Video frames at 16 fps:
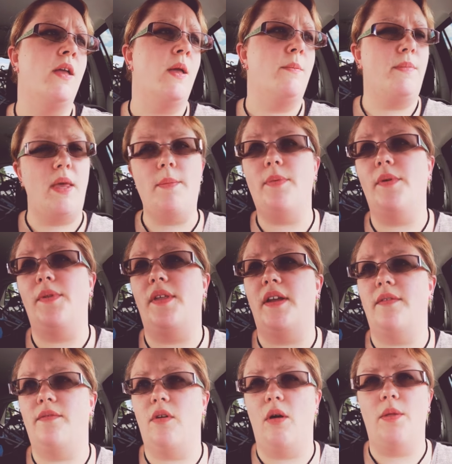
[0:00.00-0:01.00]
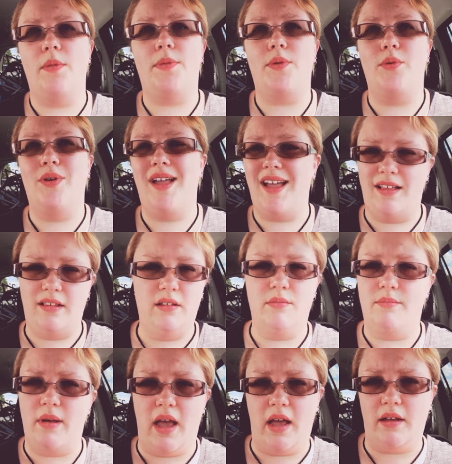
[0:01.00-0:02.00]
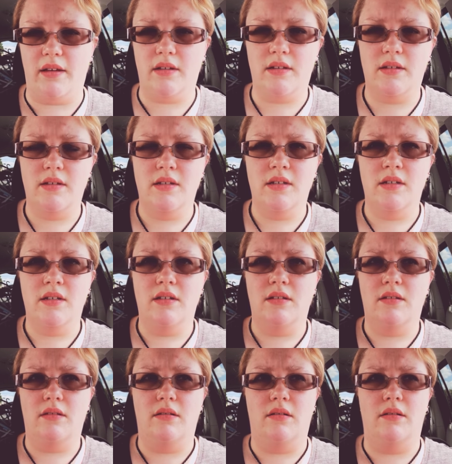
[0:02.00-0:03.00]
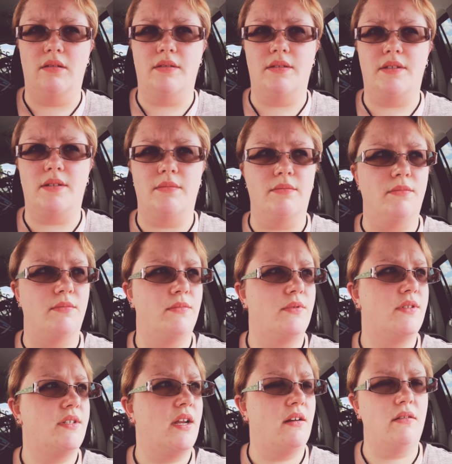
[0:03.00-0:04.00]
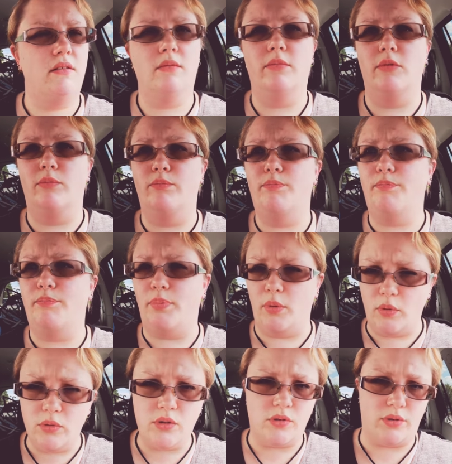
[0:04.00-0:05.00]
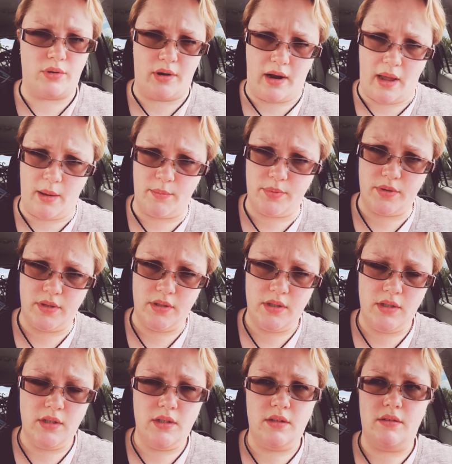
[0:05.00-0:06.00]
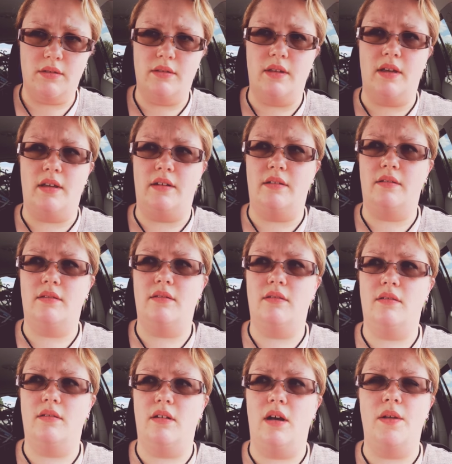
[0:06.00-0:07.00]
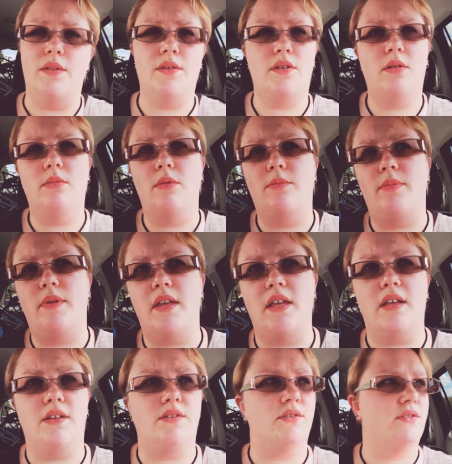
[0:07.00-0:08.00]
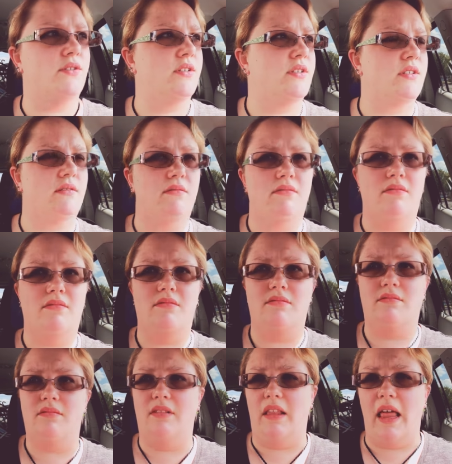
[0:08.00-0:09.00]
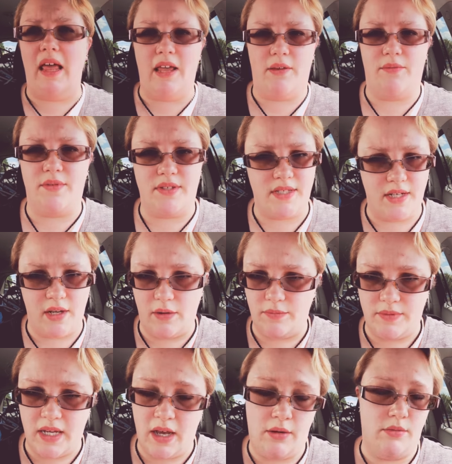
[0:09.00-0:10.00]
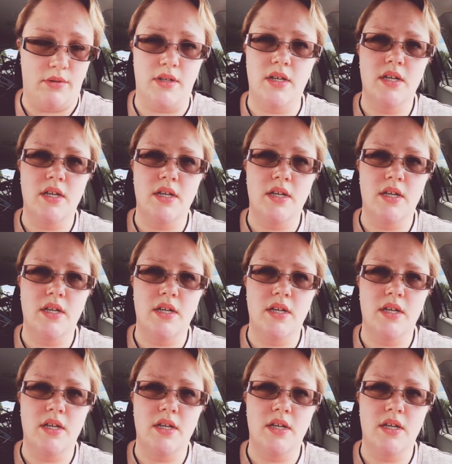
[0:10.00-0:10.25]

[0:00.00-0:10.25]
People that have gone through hell and back on some terrible bull crap that other human beings are just, life is delved out.